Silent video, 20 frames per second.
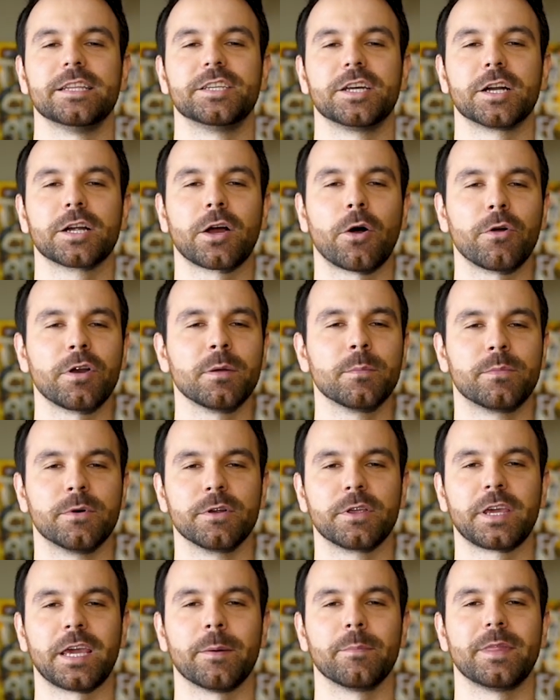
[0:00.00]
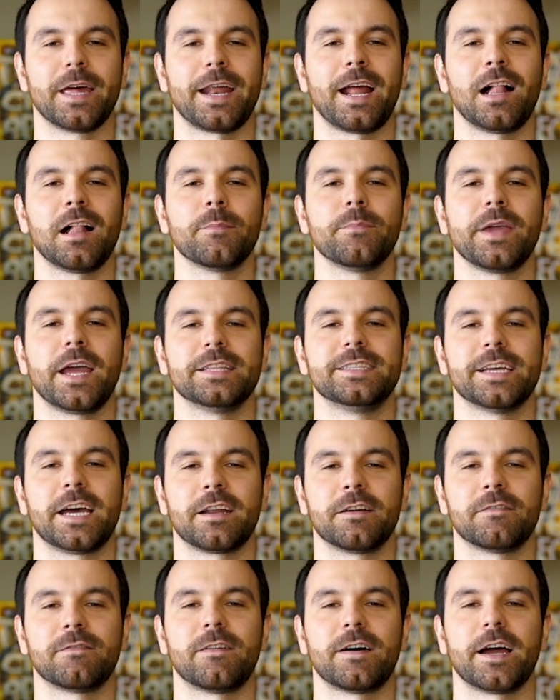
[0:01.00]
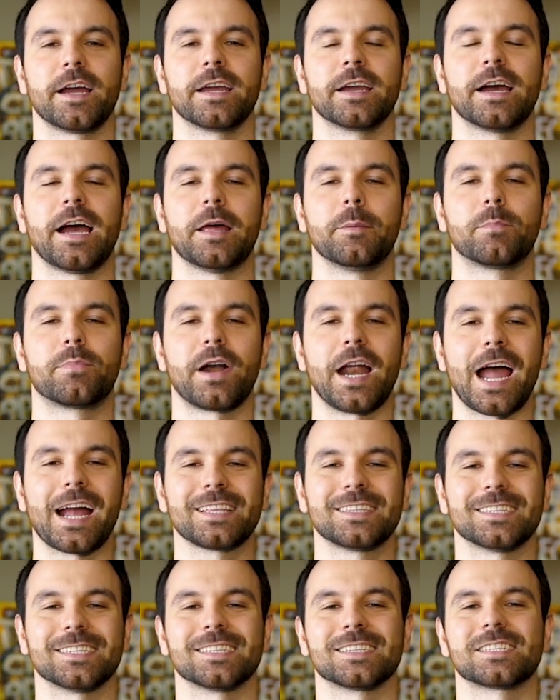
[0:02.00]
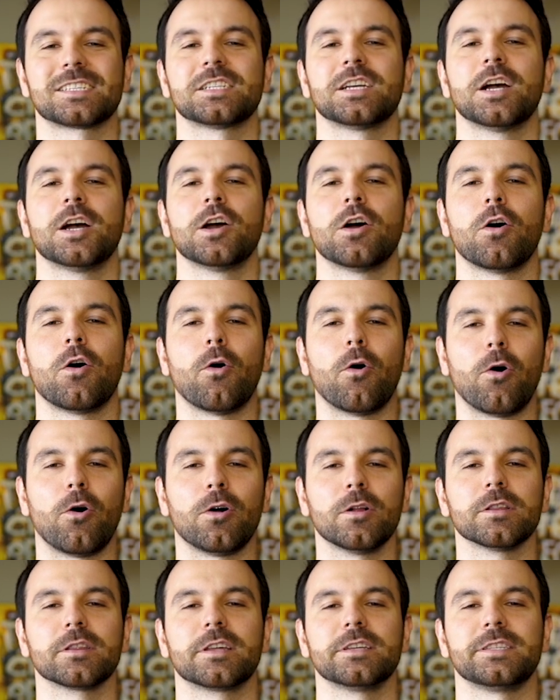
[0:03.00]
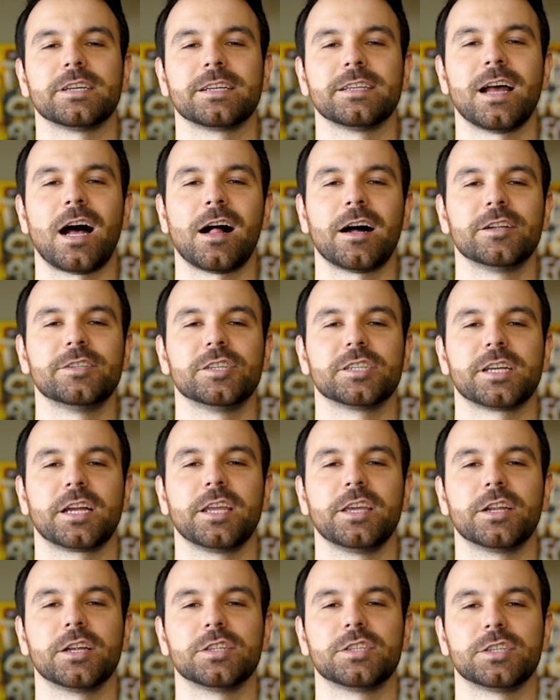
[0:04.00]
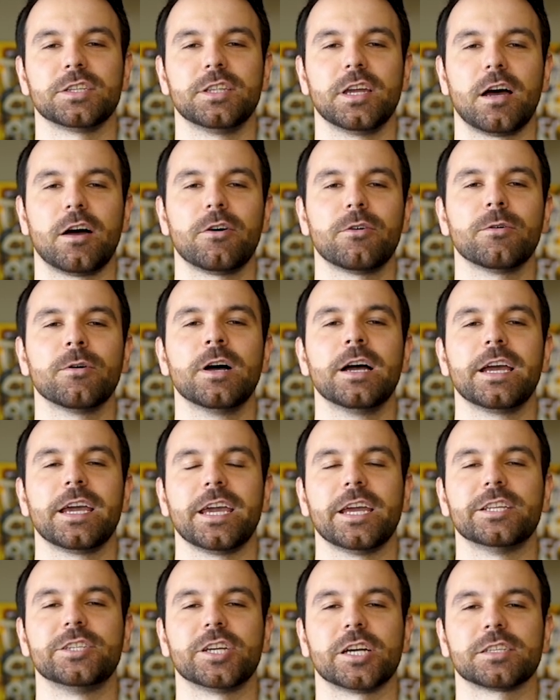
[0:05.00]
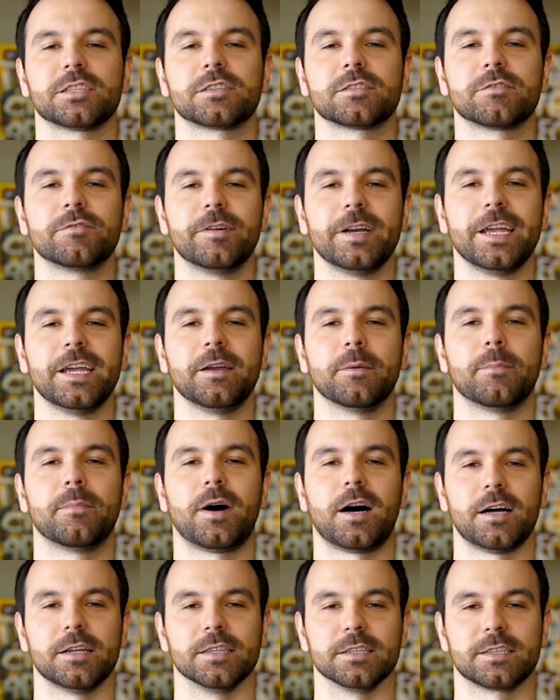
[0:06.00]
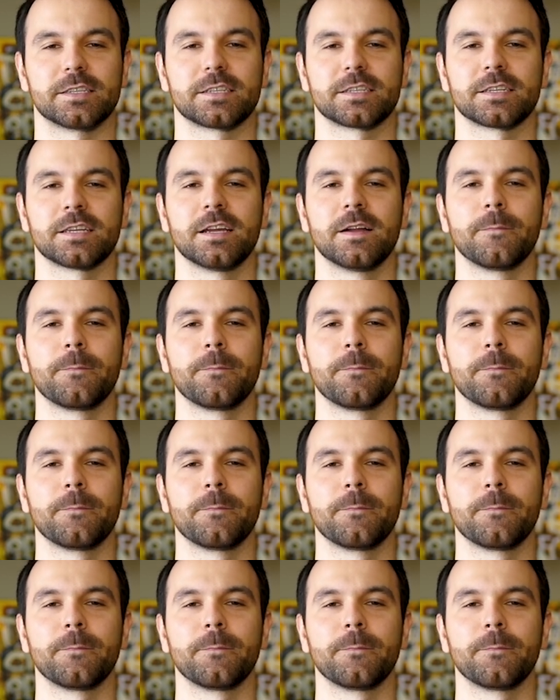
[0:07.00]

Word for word: I did a coding bootcamp that helped me identify and practice all the technologies I needed to know in just 3 months.